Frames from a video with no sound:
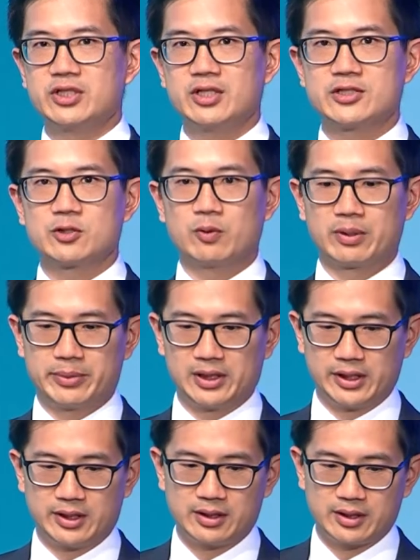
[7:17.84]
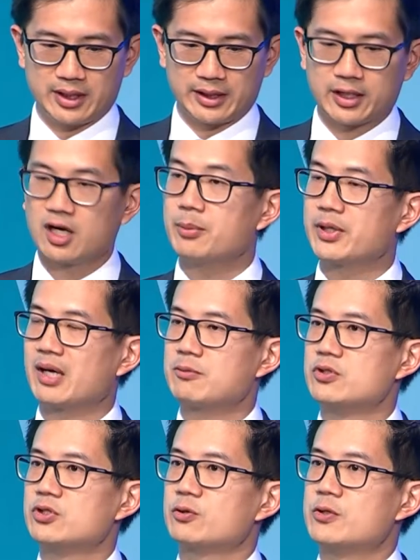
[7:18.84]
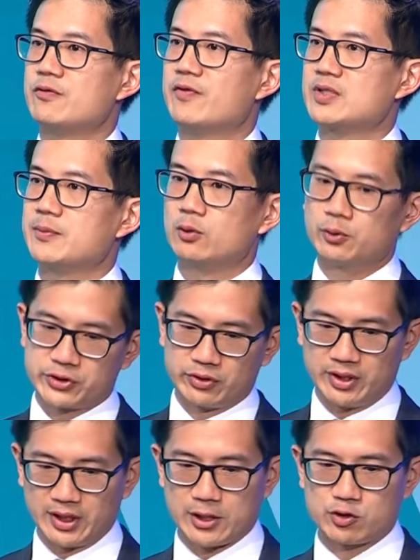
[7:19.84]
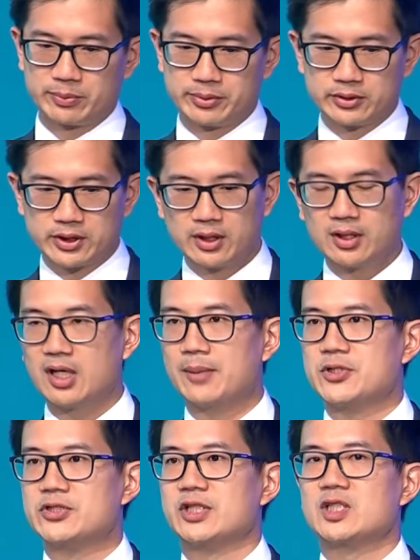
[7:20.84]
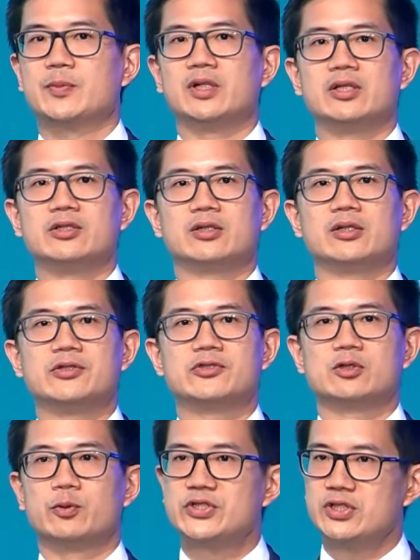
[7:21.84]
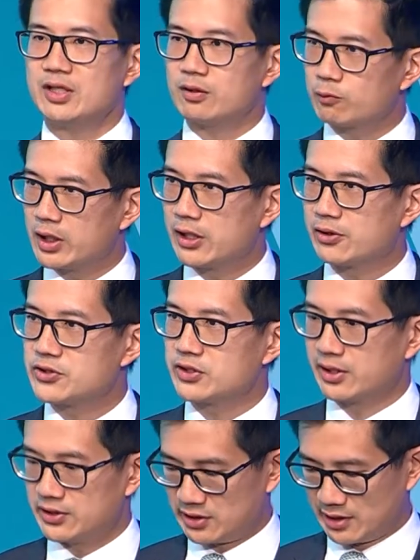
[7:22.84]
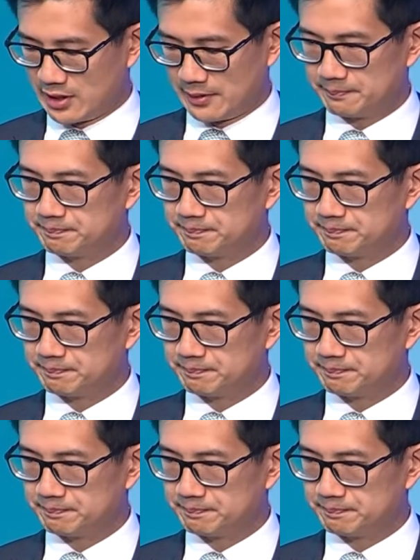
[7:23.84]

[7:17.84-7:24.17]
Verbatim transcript: year to 1 billion, and carbon capture and storage investment also nearly tripled, up to $6 billion. So we're seeing really good signs there.